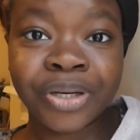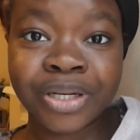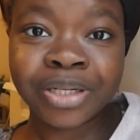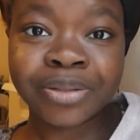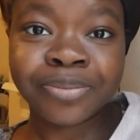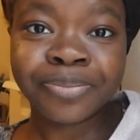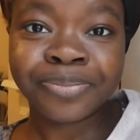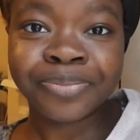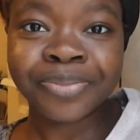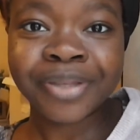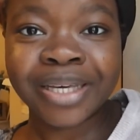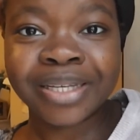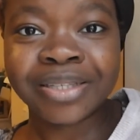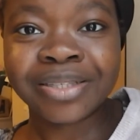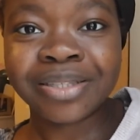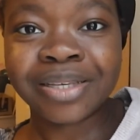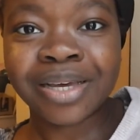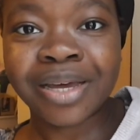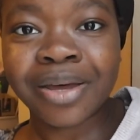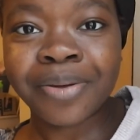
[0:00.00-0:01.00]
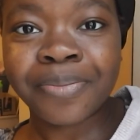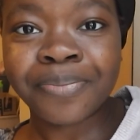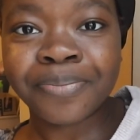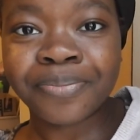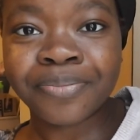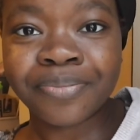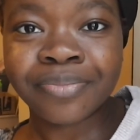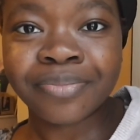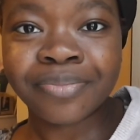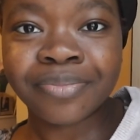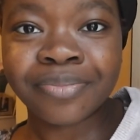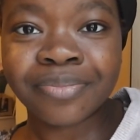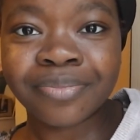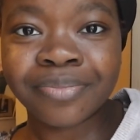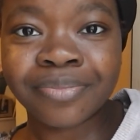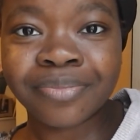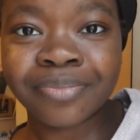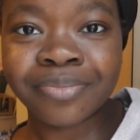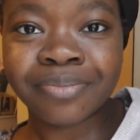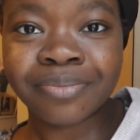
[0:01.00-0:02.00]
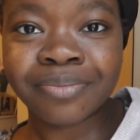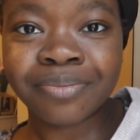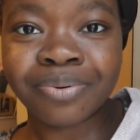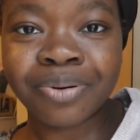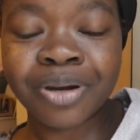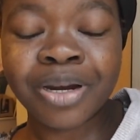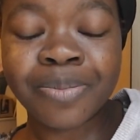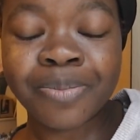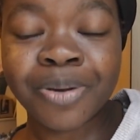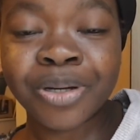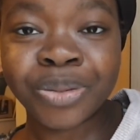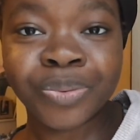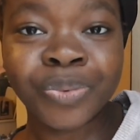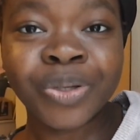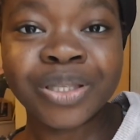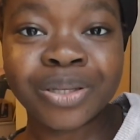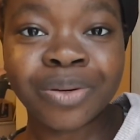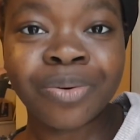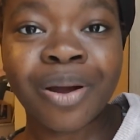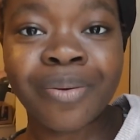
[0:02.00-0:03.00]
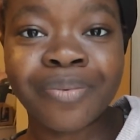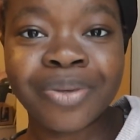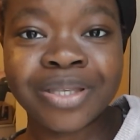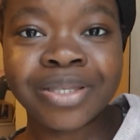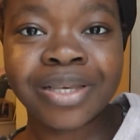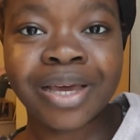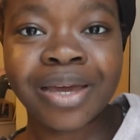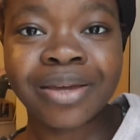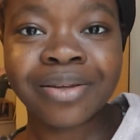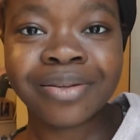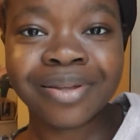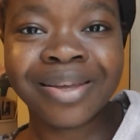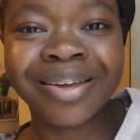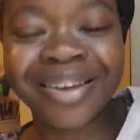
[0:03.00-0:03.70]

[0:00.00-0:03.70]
good. It's pretty much winter, I would say.